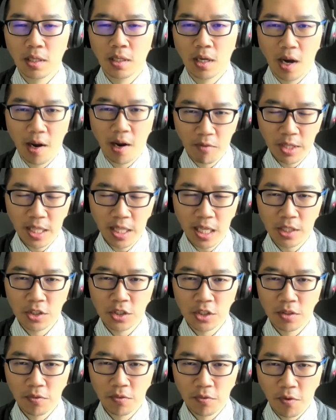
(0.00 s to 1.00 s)
everything
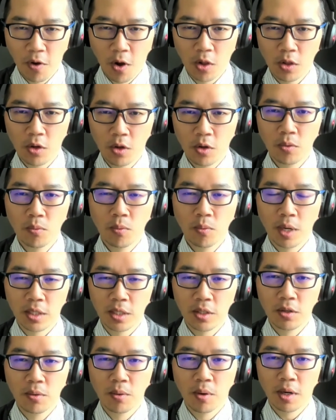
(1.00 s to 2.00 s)
should follow what
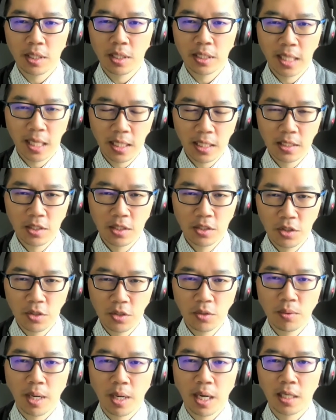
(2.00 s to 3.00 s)
you are intending to
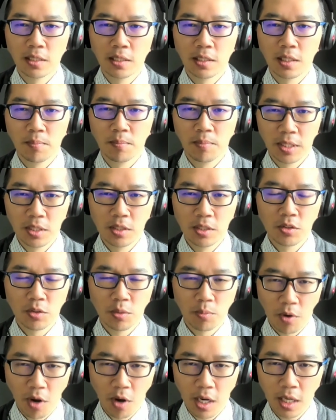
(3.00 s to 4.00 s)
do as a business or
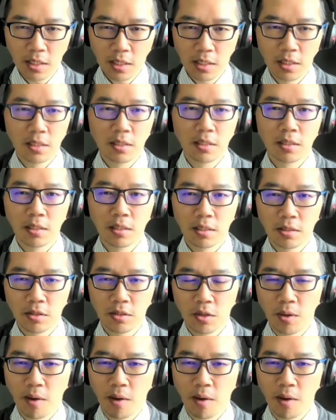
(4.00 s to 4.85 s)
product. So